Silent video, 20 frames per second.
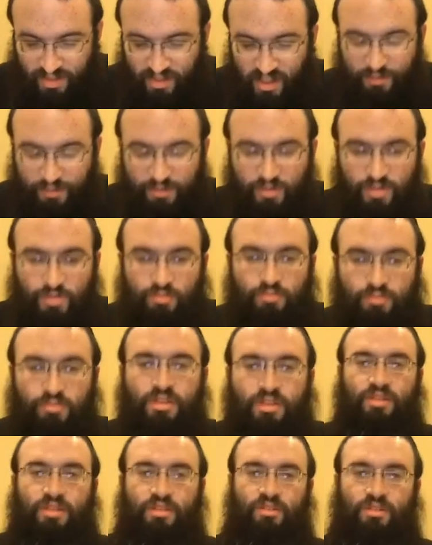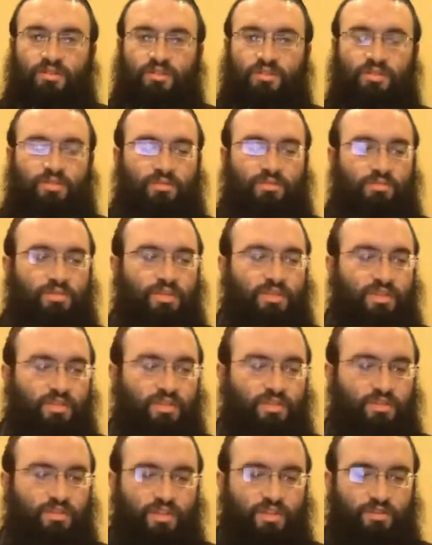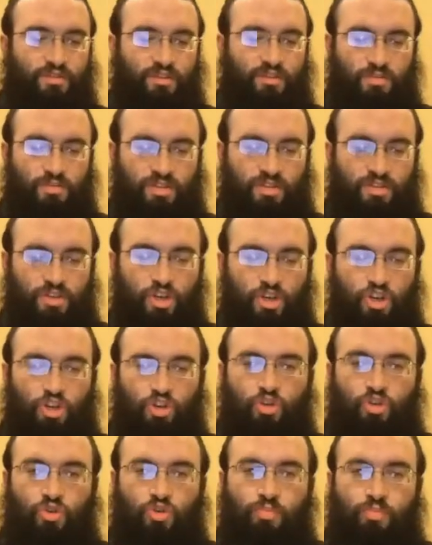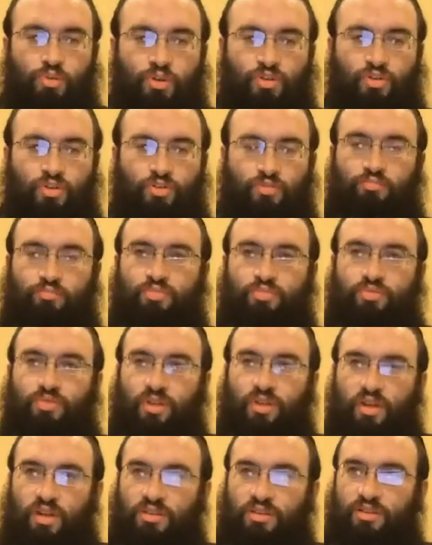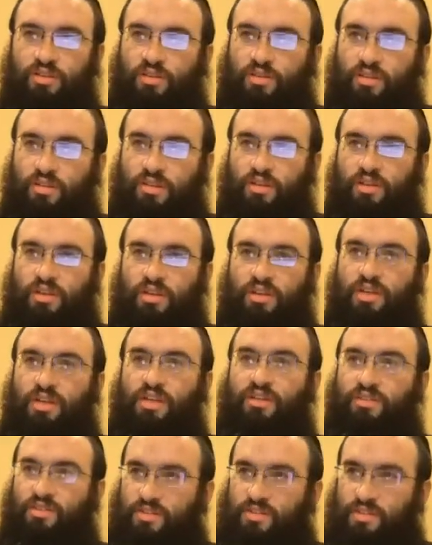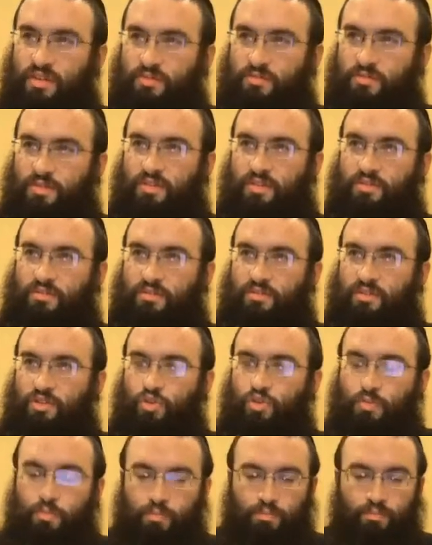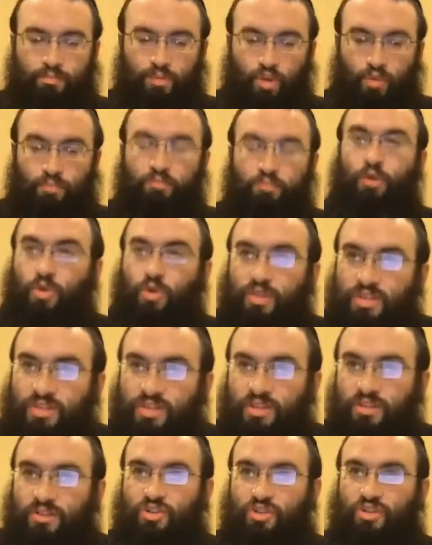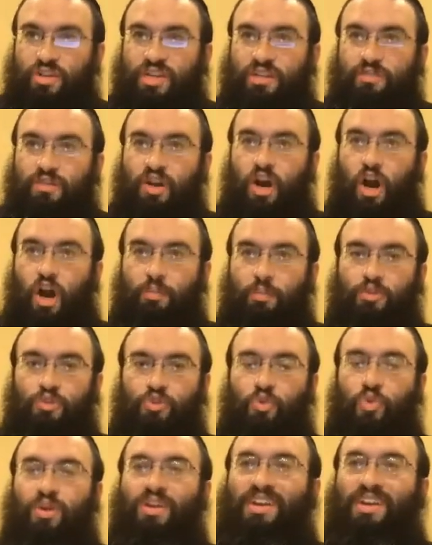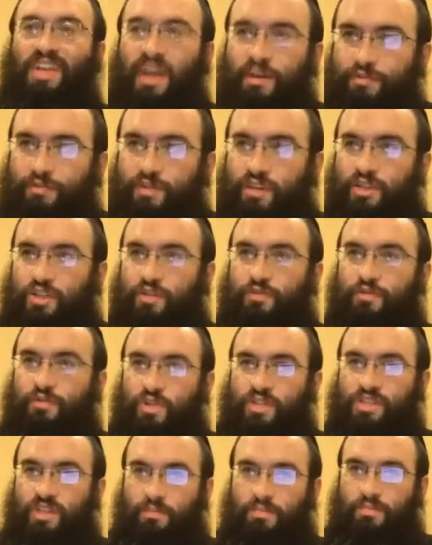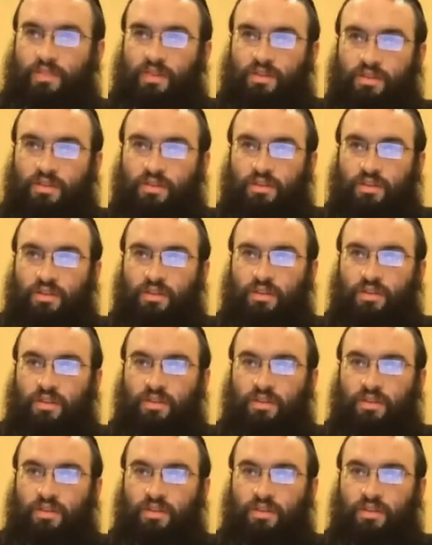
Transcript: Mesiris Nefesh means, Mesiris Nefesh means you put your blood into something. You, are Moser, you're giving up your Nefesh for something.